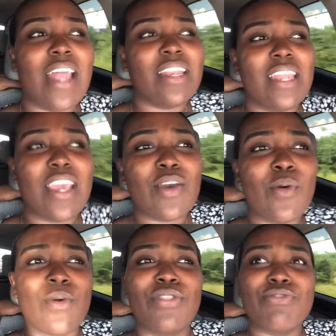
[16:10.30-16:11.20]
they
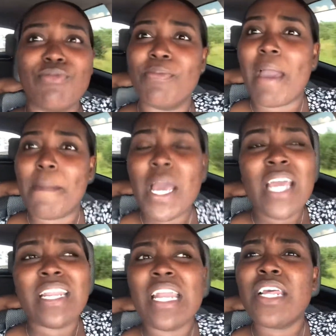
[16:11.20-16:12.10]
go through
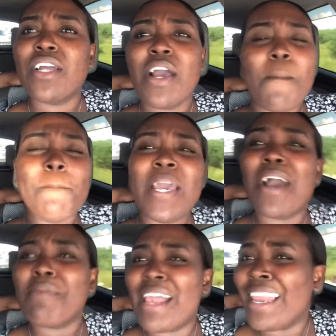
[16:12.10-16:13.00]
they do big
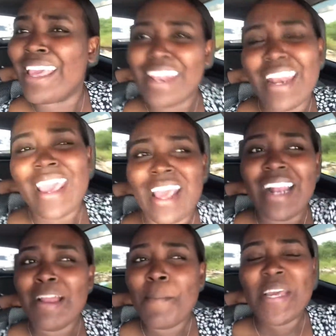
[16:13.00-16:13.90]
up that lady there.
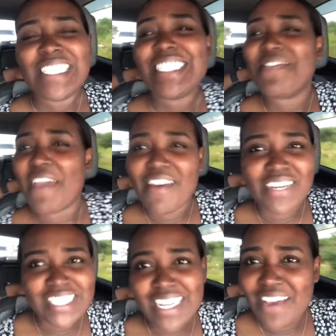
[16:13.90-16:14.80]
Miss, if you ever
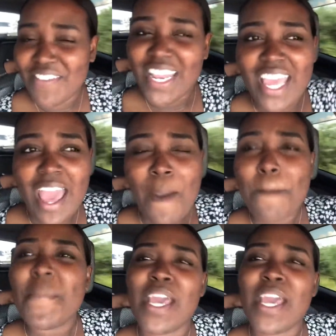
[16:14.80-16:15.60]
see that video, yeah, big up